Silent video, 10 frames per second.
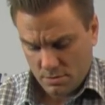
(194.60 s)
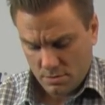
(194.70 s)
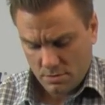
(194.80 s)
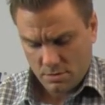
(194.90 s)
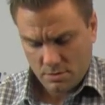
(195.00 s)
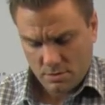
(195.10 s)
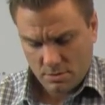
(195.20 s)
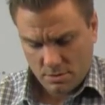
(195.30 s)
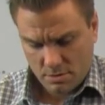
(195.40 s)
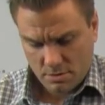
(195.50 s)

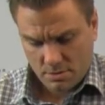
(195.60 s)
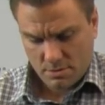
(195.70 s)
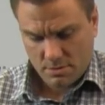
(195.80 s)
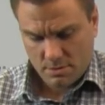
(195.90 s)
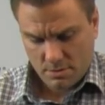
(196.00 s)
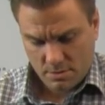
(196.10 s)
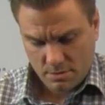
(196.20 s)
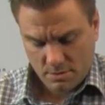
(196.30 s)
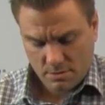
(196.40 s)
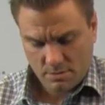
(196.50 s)

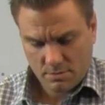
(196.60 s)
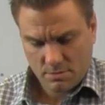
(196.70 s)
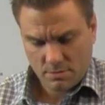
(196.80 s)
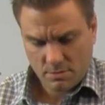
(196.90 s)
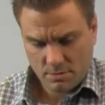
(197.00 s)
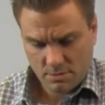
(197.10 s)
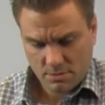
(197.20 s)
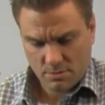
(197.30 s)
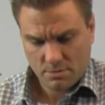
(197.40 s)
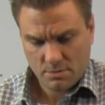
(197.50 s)
(silence)